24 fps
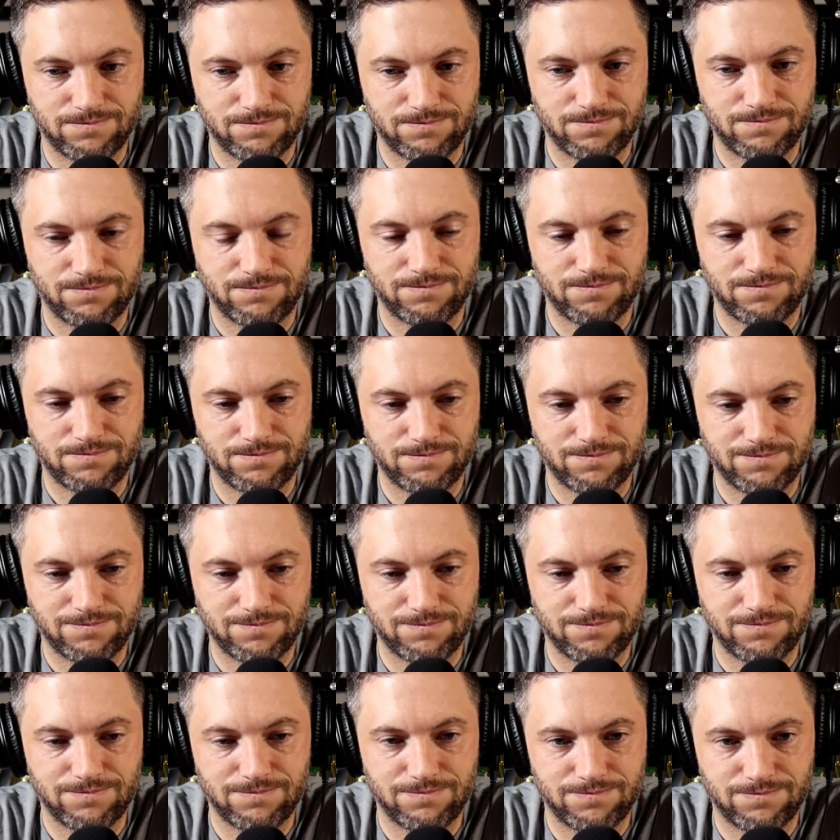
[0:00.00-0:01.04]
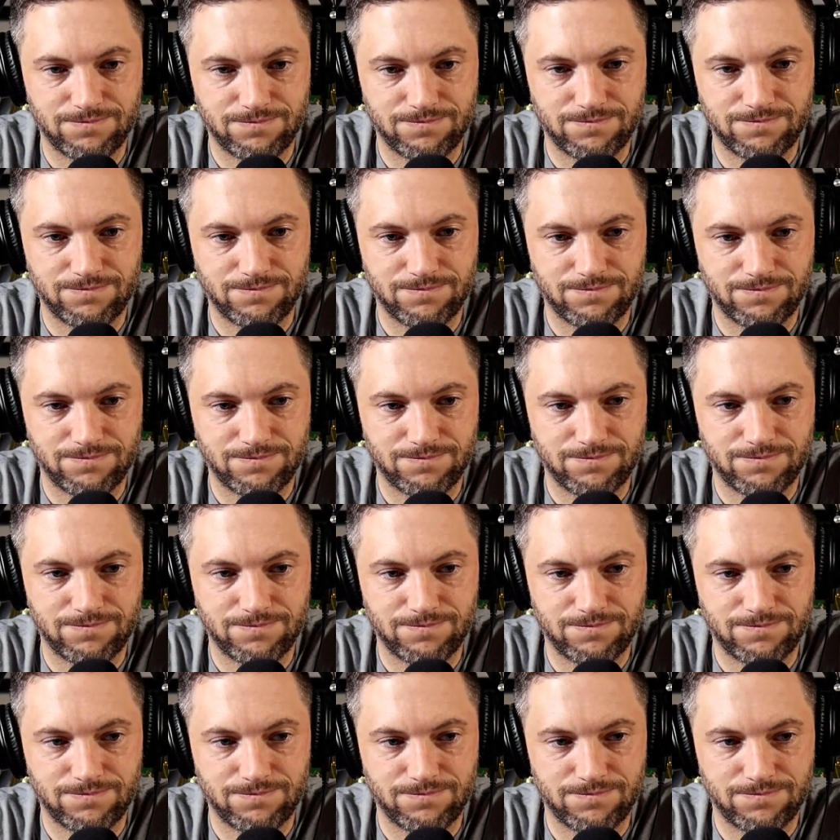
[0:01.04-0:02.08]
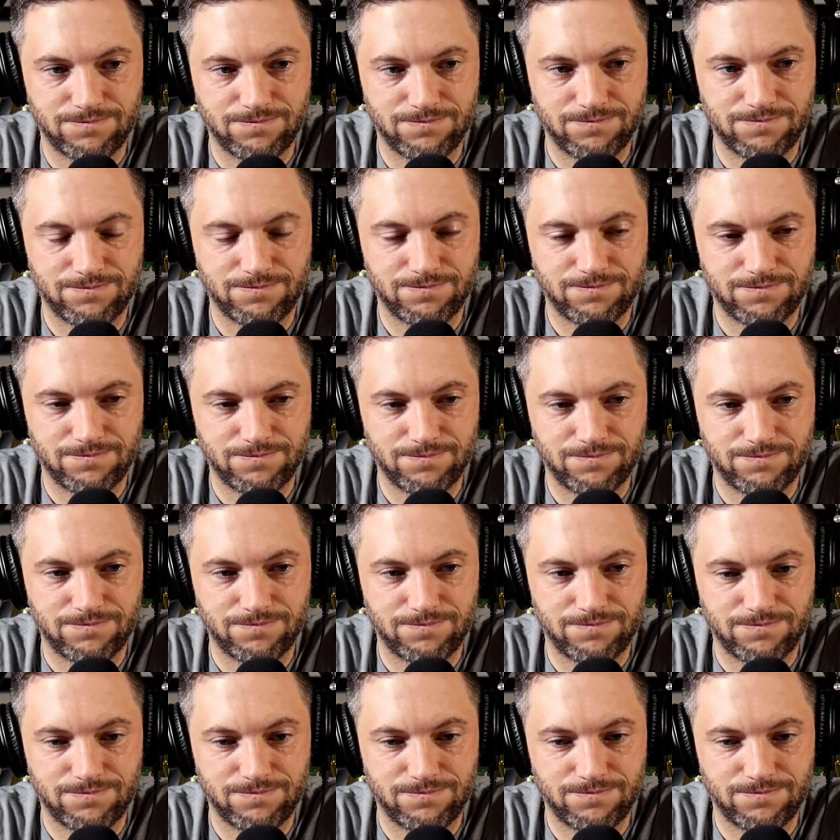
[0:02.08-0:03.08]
[no speech]